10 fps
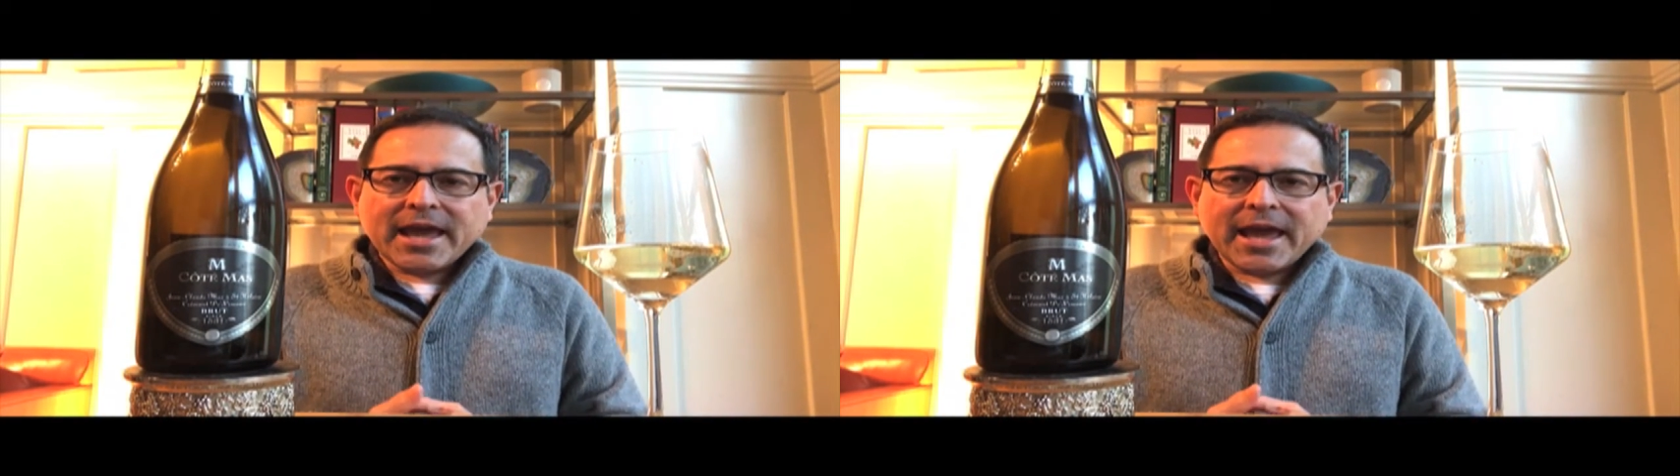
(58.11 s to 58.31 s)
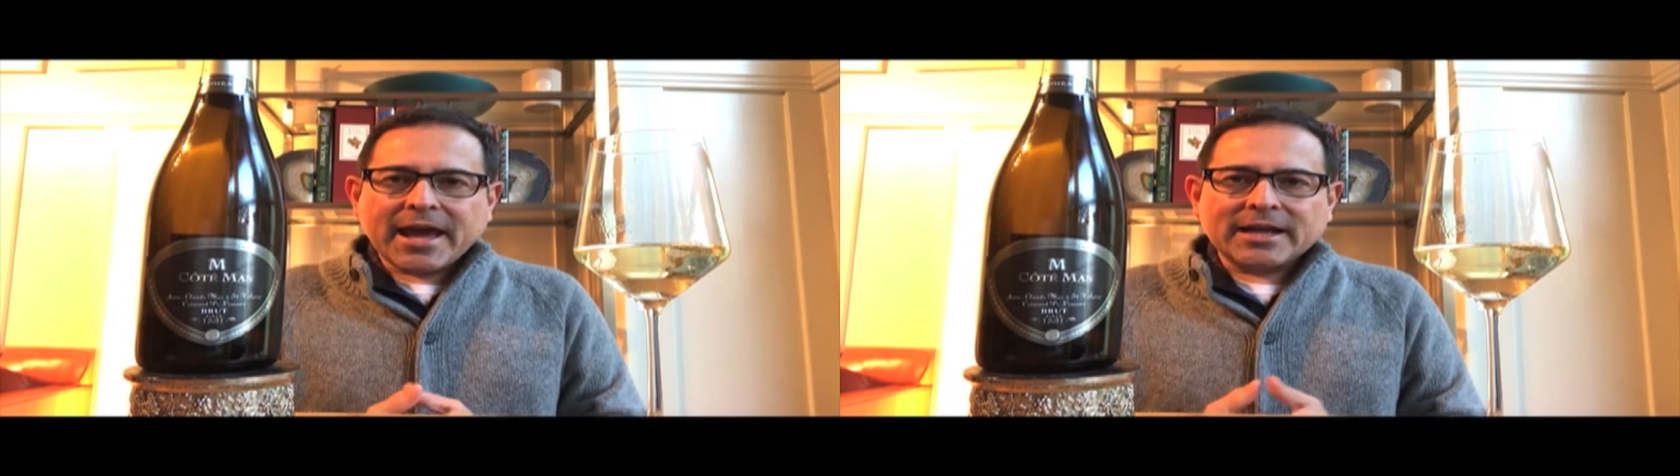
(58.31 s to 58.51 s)

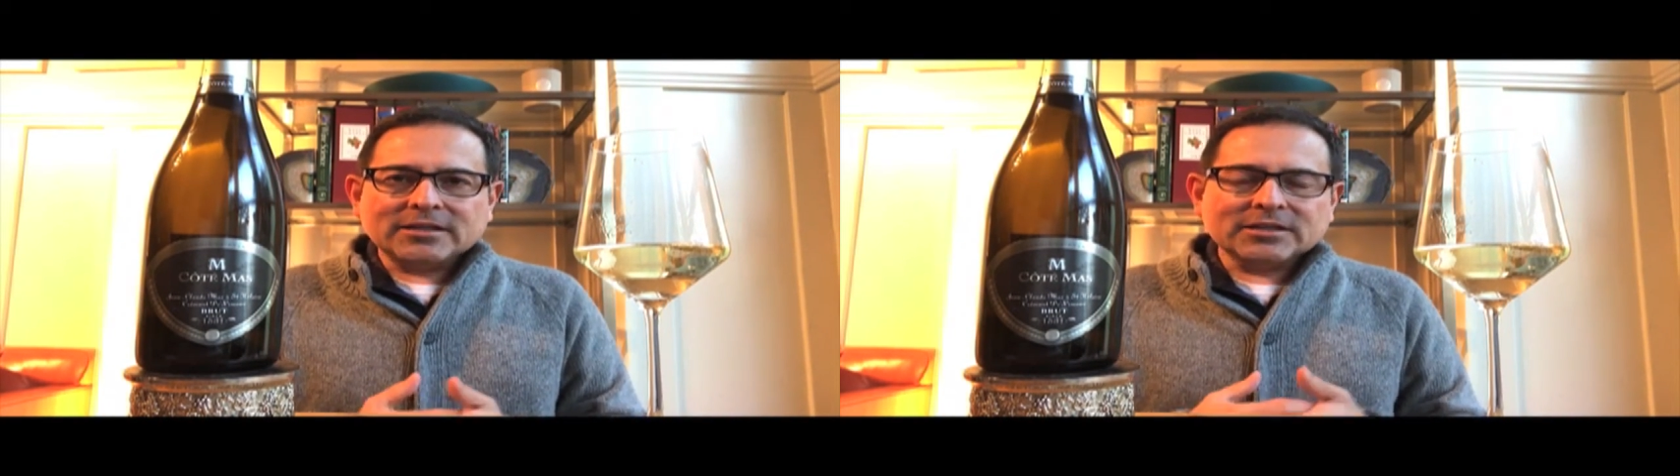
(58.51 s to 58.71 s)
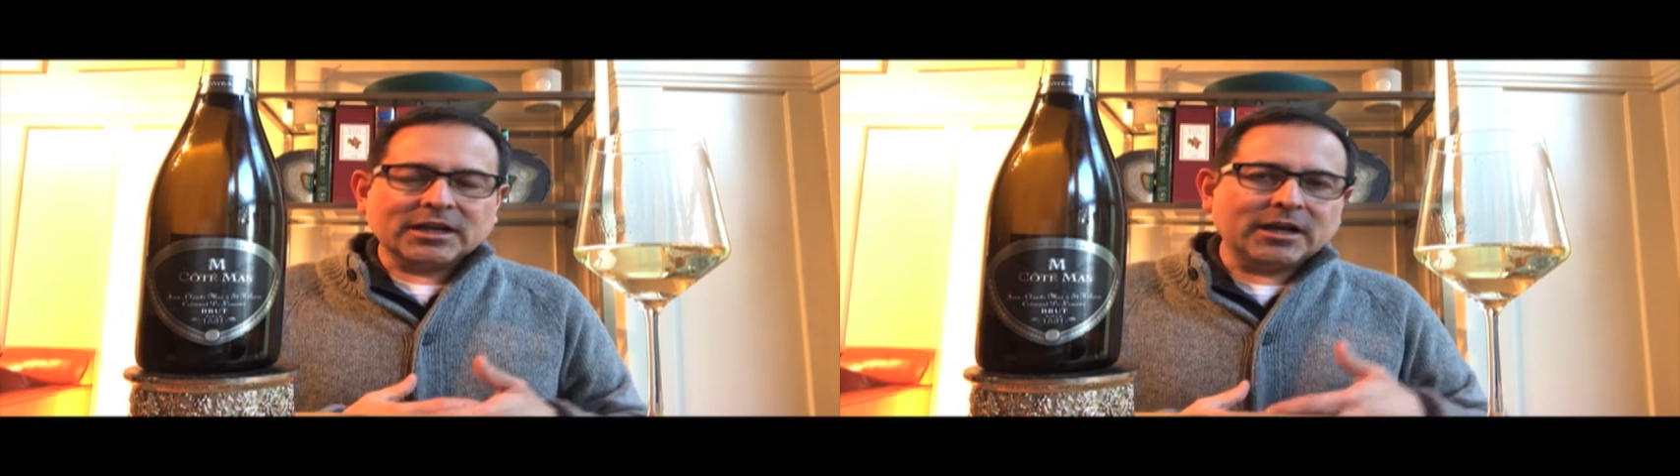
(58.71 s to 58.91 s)

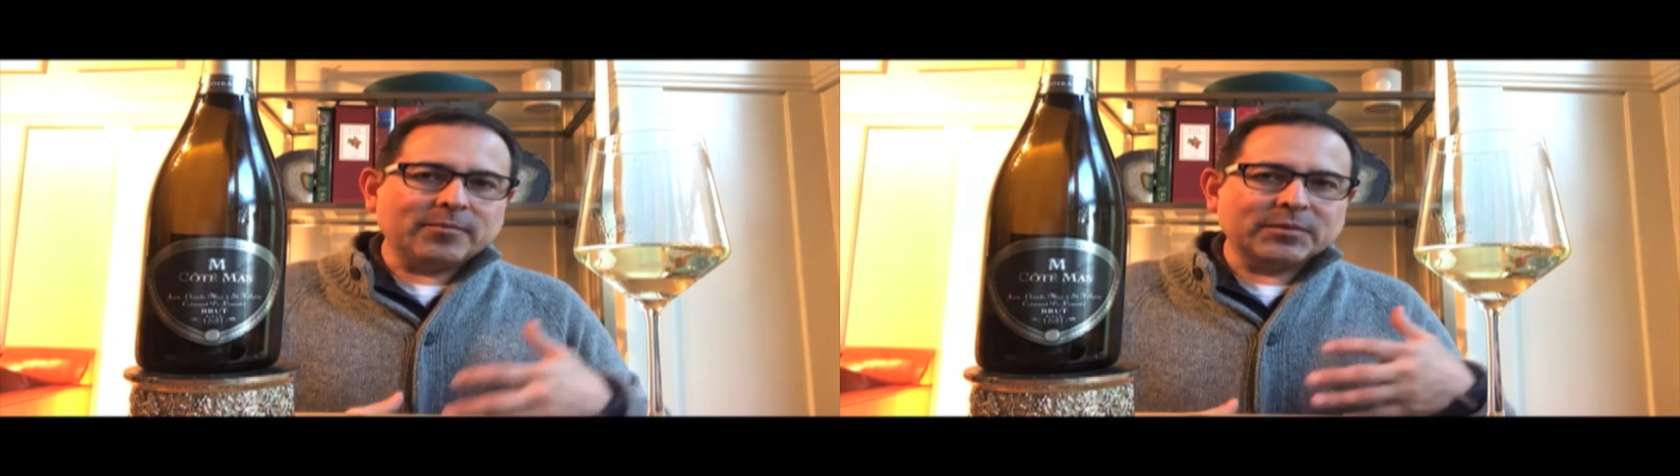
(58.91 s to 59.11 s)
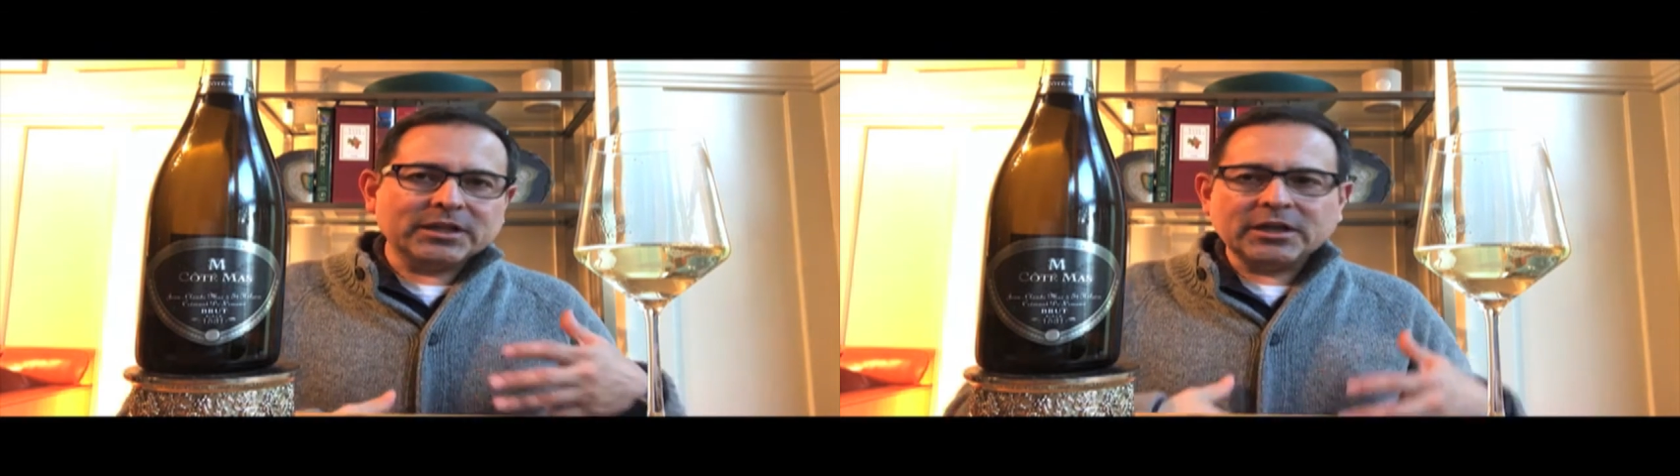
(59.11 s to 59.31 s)
And
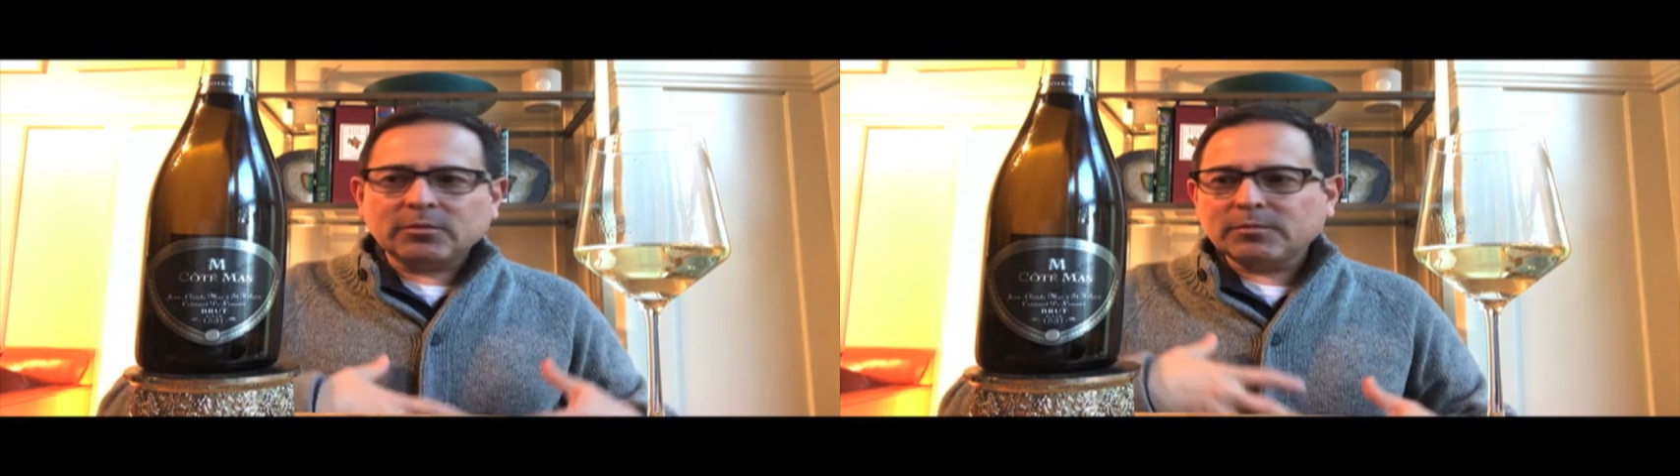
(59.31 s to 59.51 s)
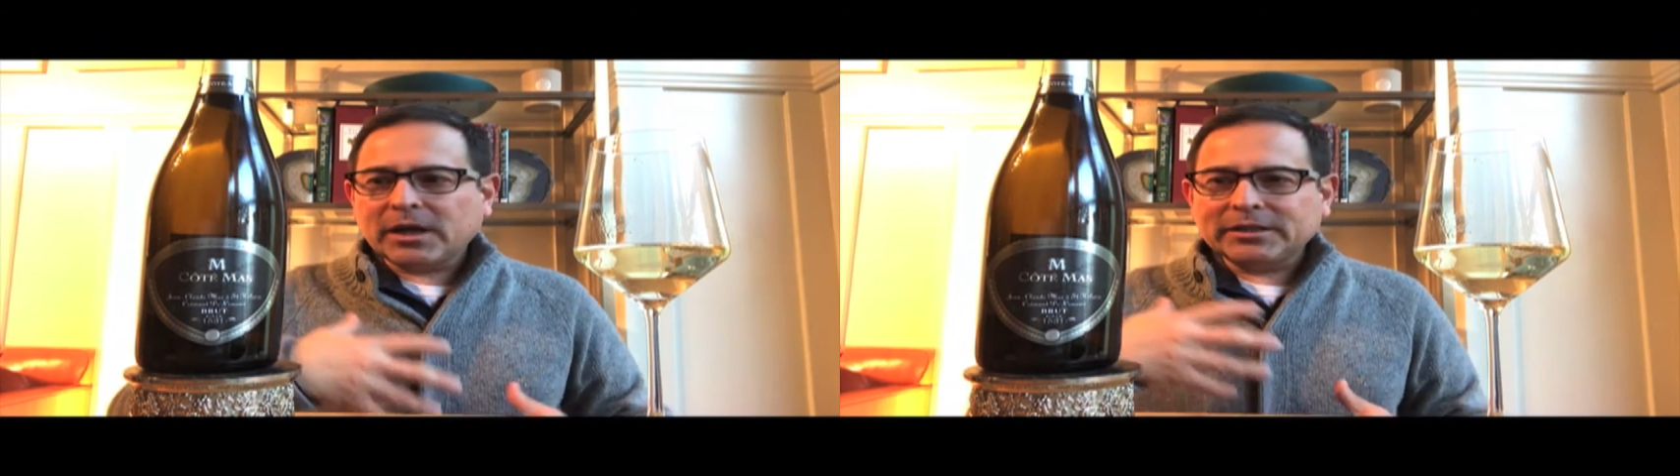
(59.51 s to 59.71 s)
you know,